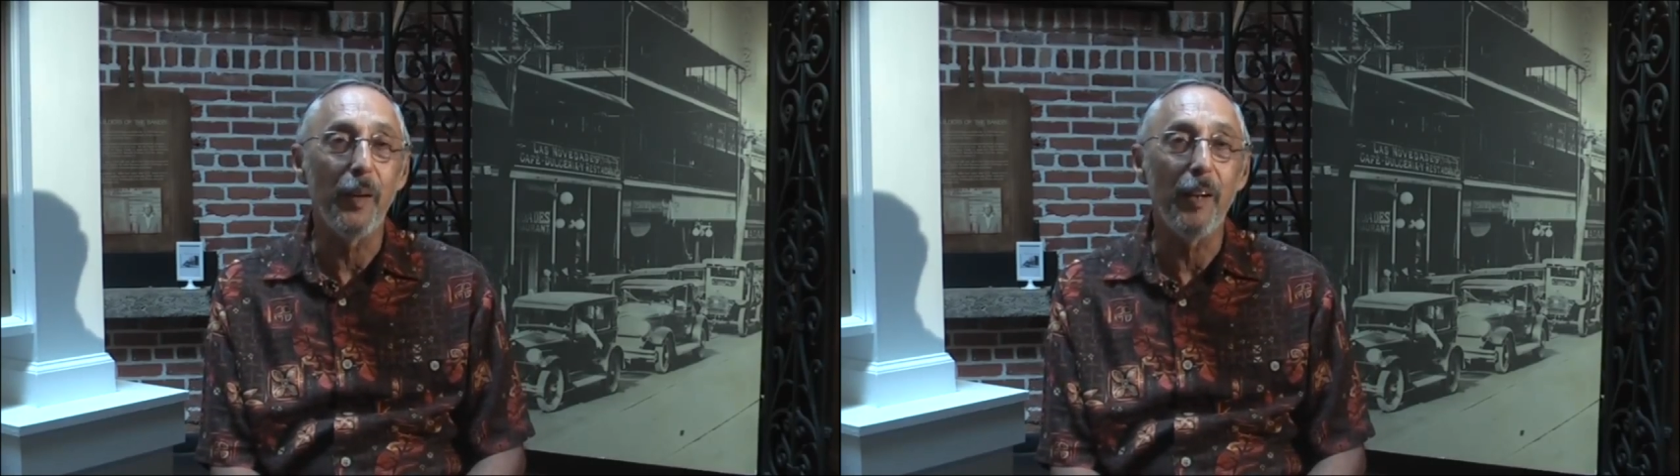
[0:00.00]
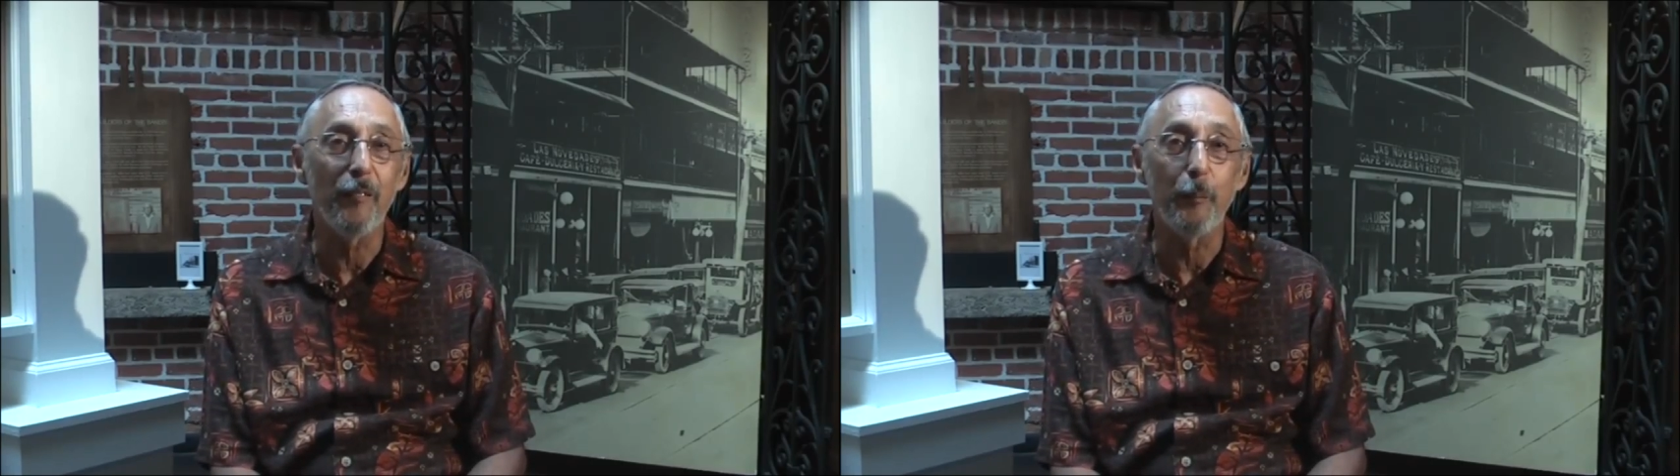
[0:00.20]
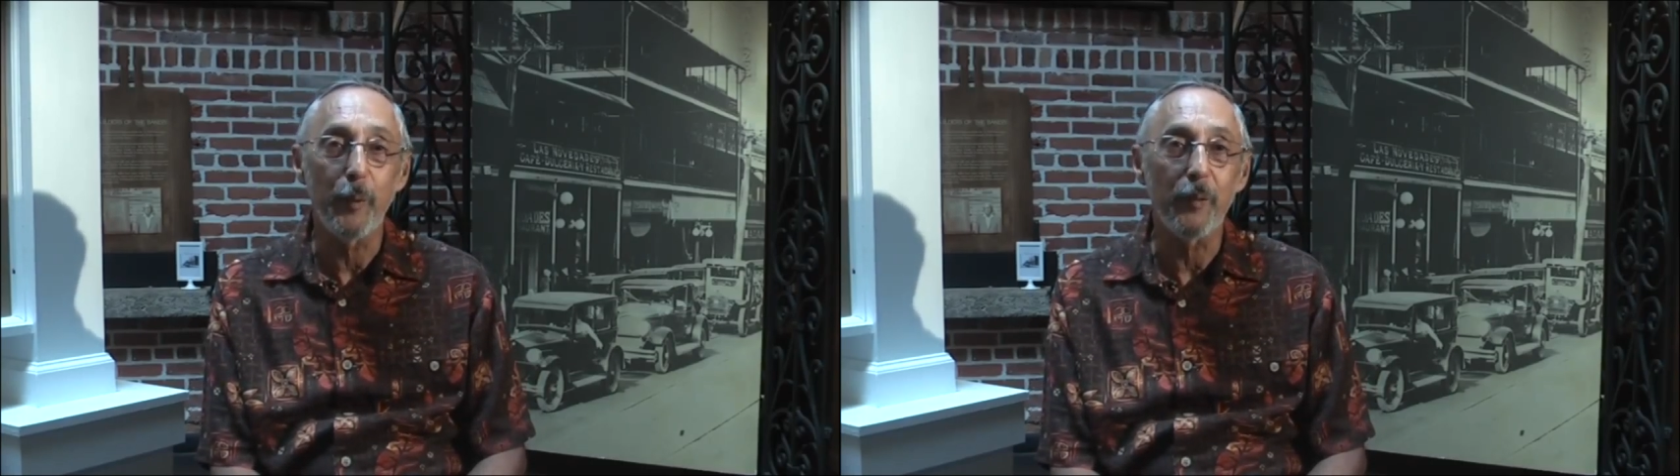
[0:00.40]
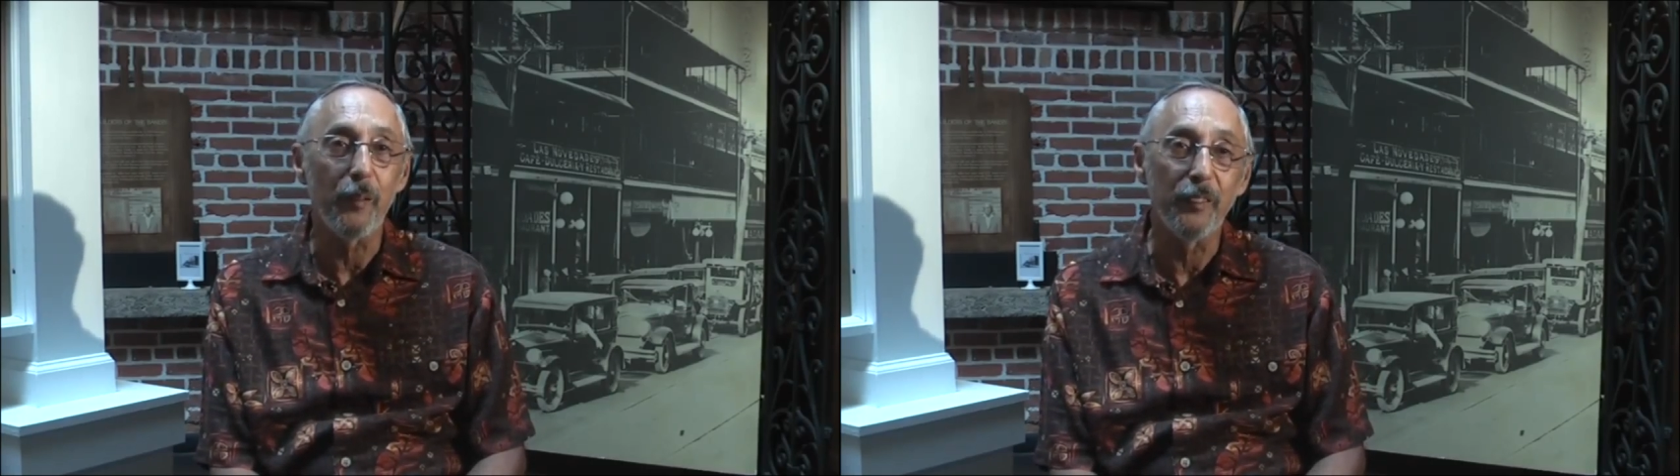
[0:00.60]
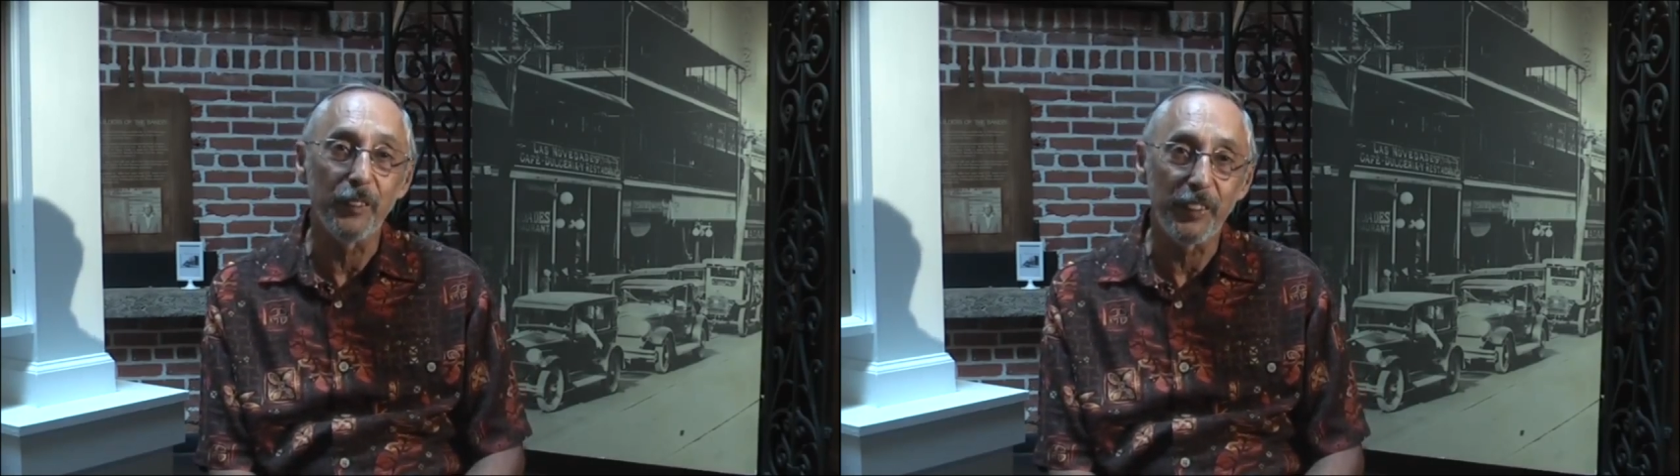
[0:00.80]
have a better
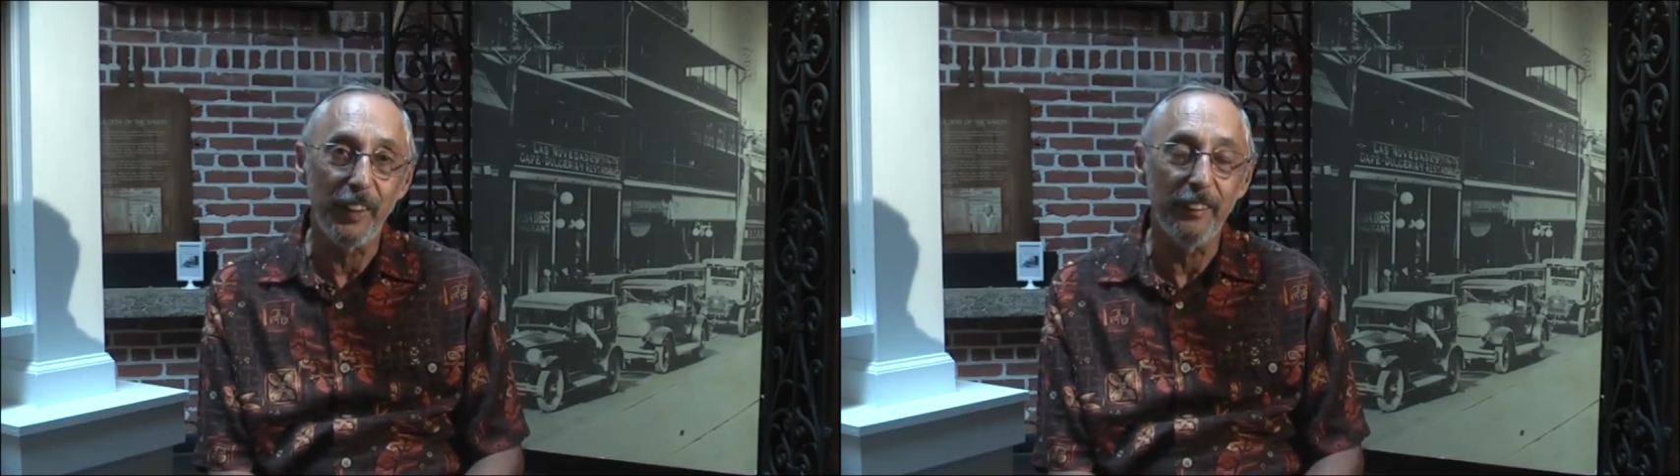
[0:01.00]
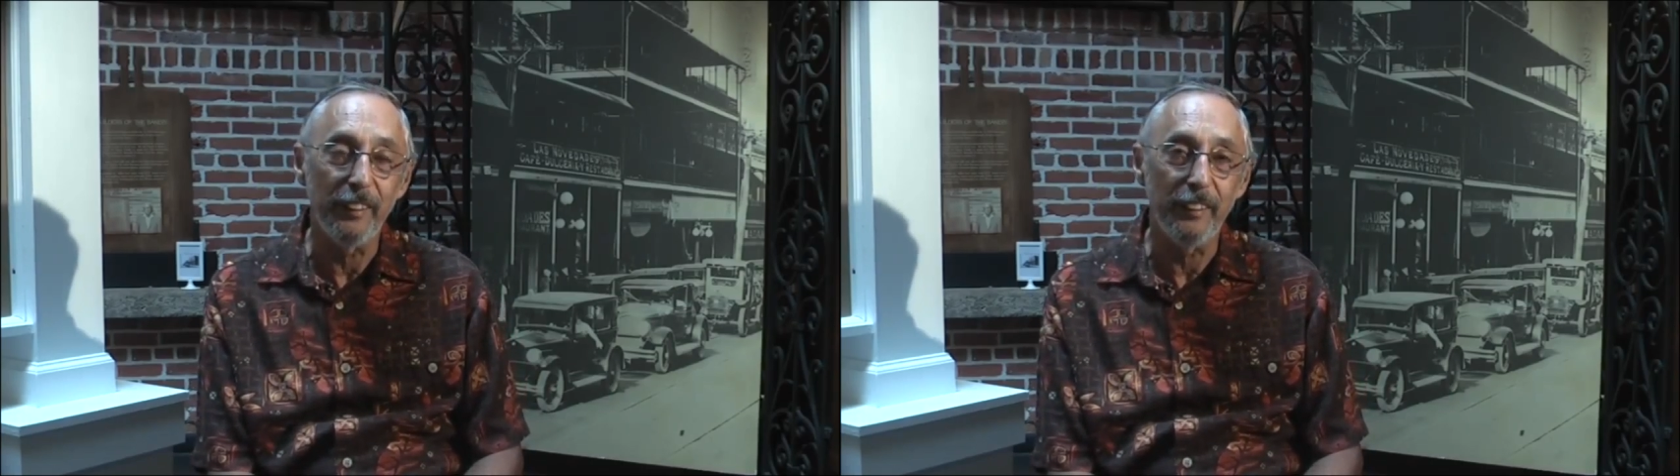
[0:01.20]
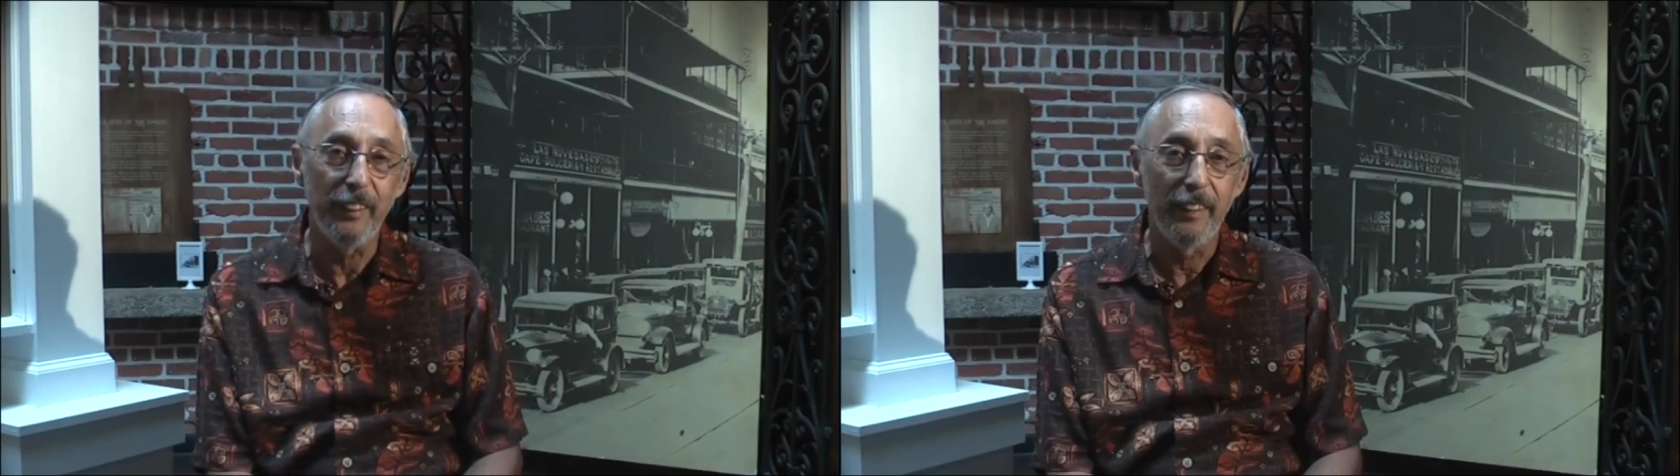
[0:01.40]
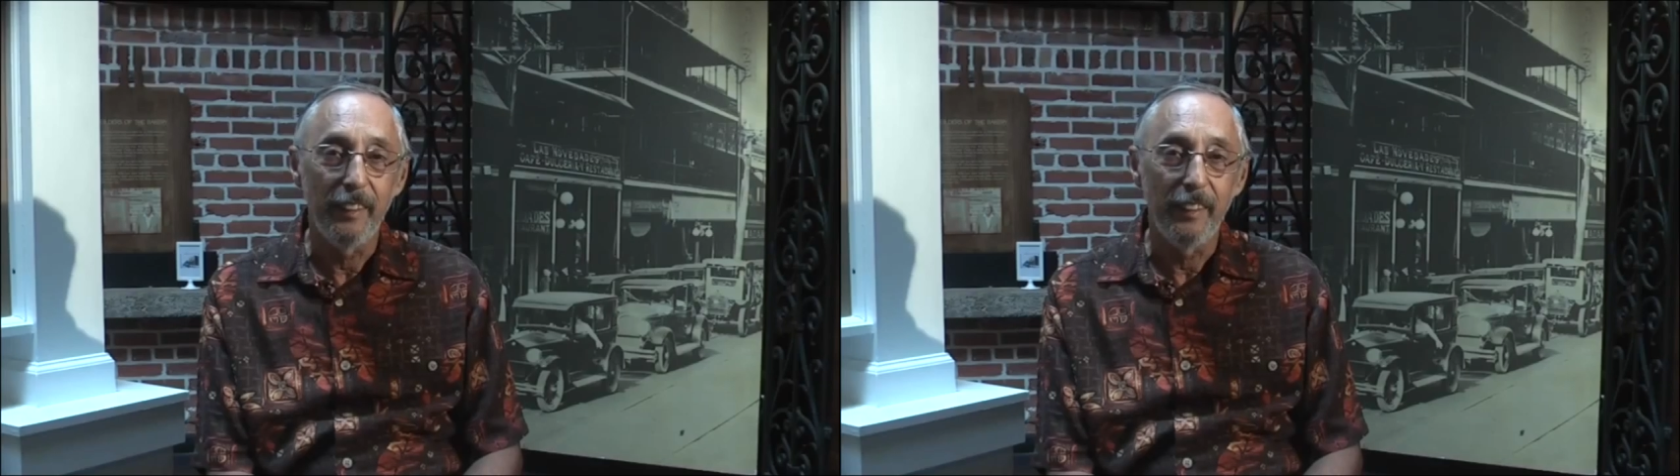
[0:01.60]
understanding